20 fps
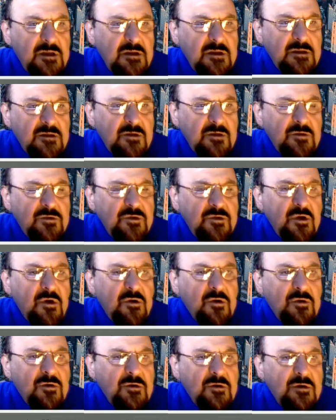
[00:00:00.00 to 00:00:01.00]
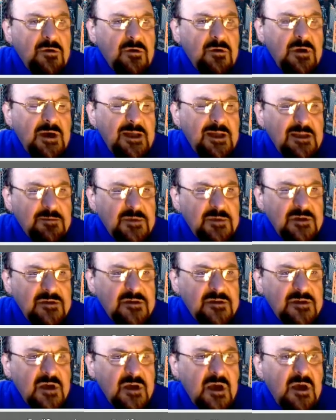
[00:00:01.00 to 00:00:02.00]
no
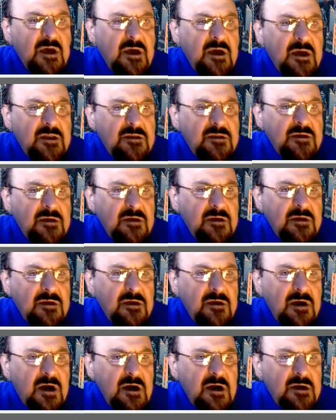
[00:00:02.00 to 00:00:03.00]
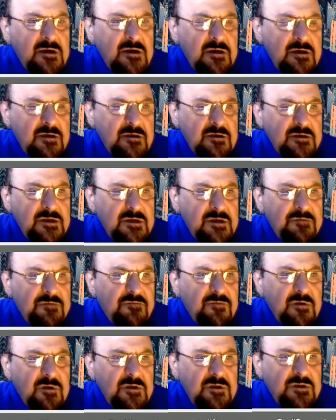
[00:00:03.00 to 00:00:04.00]
elements, and I here
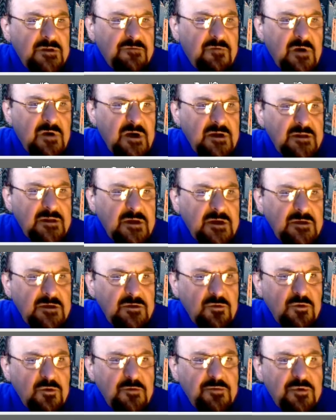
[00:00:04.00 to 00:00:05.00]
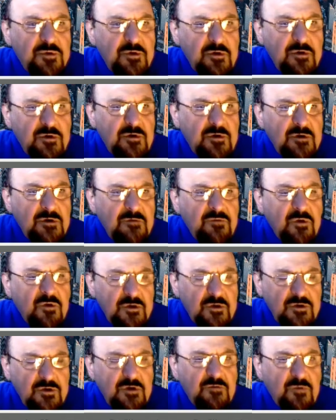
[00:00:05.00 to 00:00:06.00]
define a loop
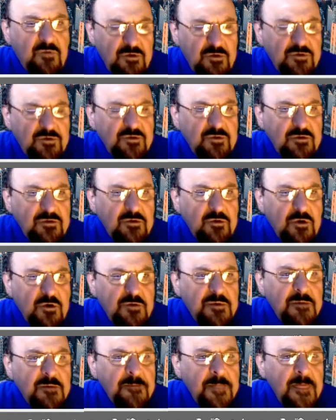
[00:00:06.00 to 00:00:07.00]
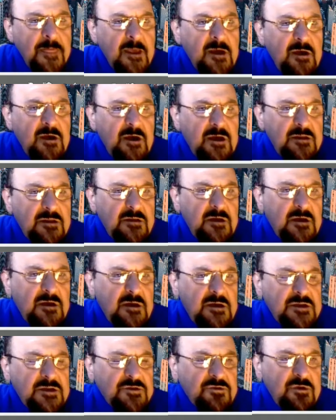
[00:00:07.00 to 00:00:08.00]
for do loop, and
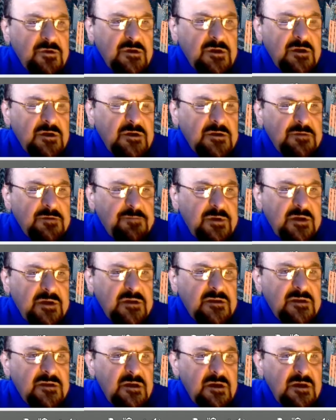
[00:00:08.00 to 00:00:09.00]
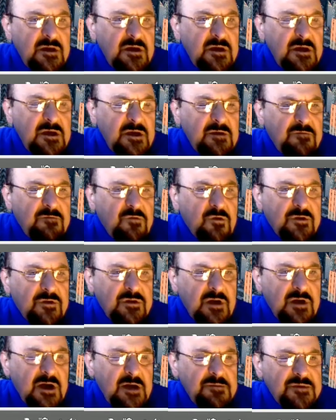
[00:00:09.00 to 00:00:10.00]
it's gonna repeat 4
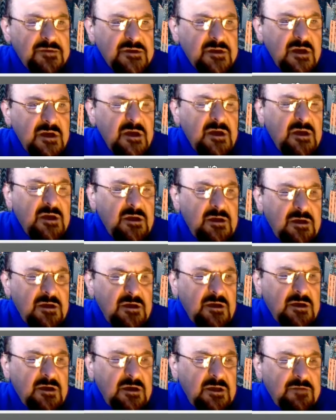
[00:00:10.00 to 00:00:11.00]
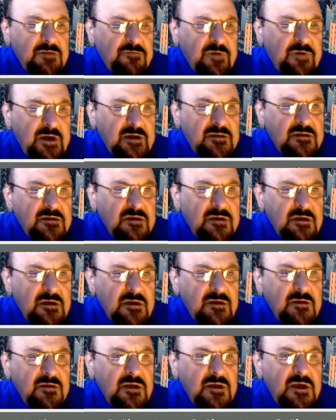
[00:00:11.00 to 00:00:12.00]
times. In fact,
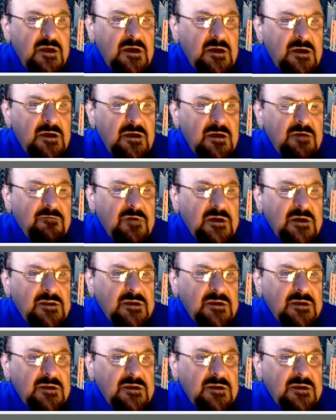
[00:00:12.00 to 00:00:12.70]
1